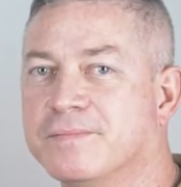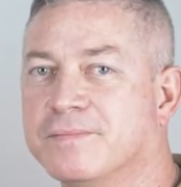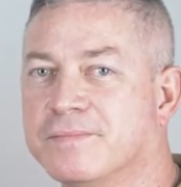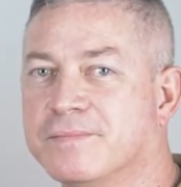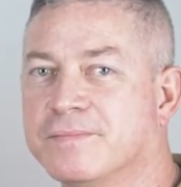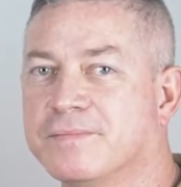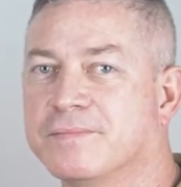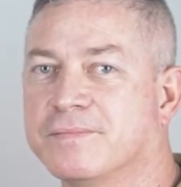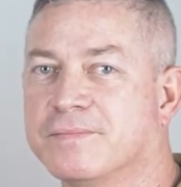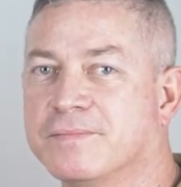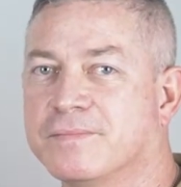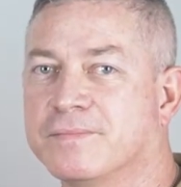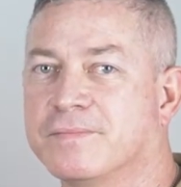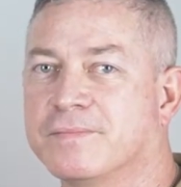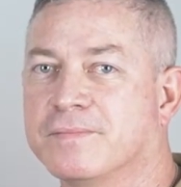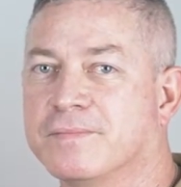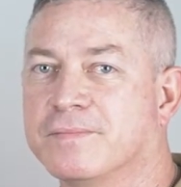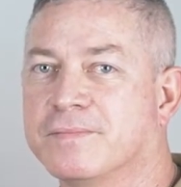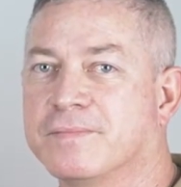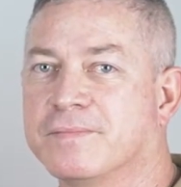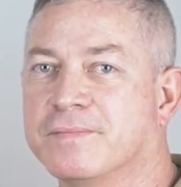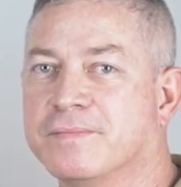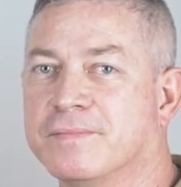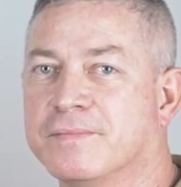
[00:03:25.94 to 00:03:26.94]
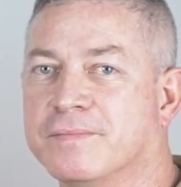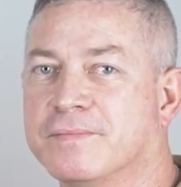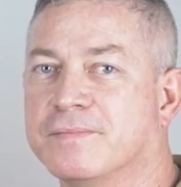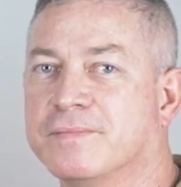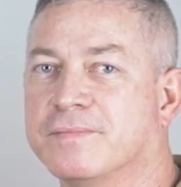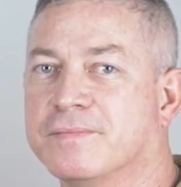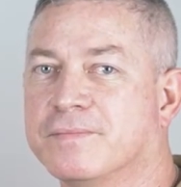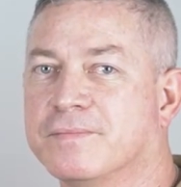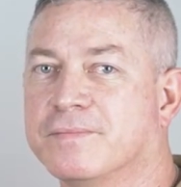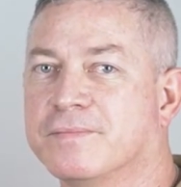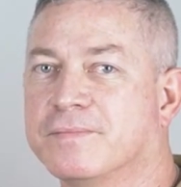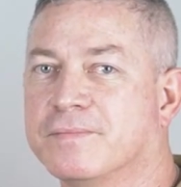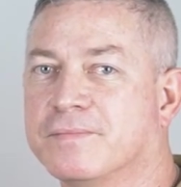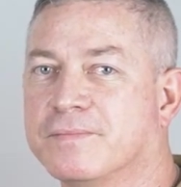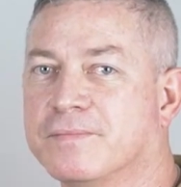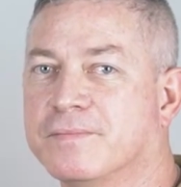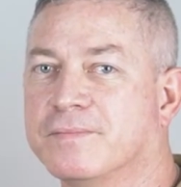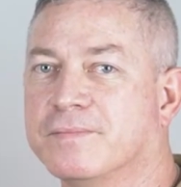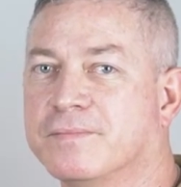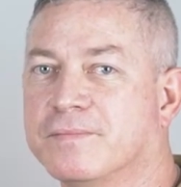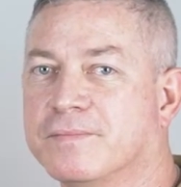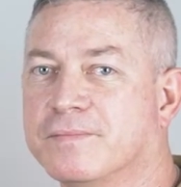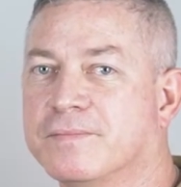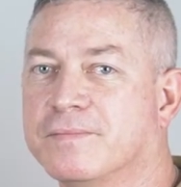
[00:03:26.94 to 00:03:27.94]

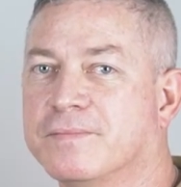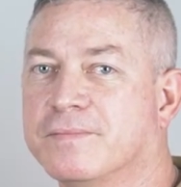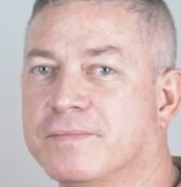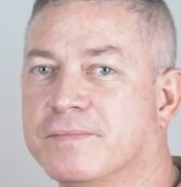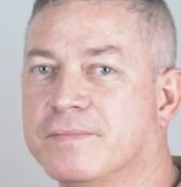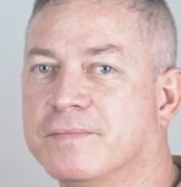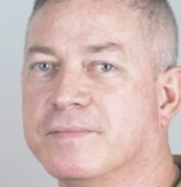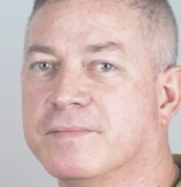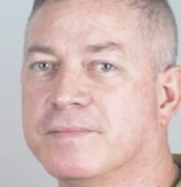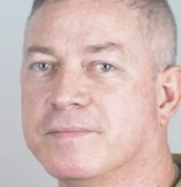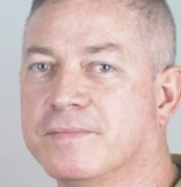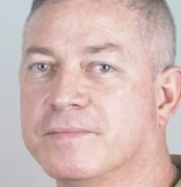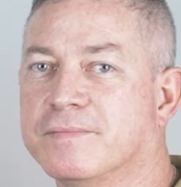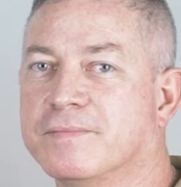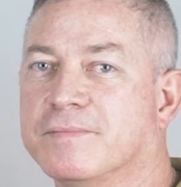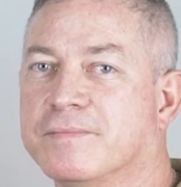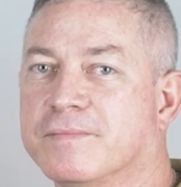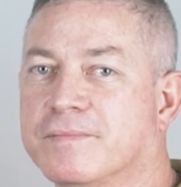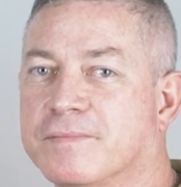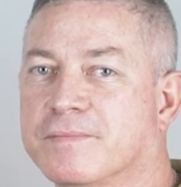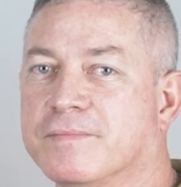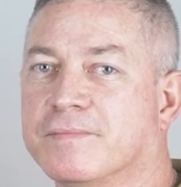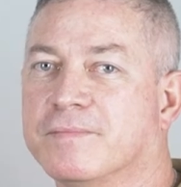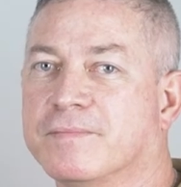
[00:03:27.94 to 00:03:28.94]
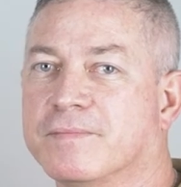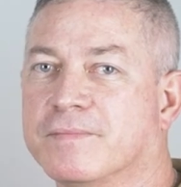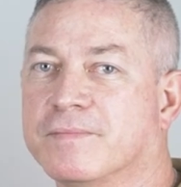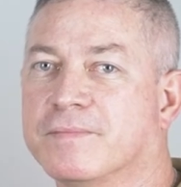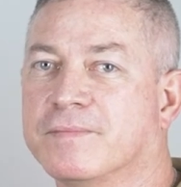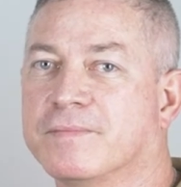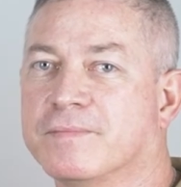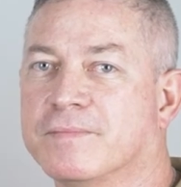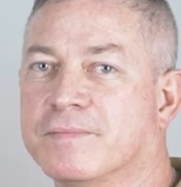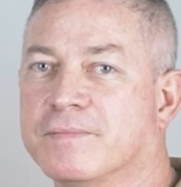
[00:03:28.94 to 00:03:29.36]
[no speech]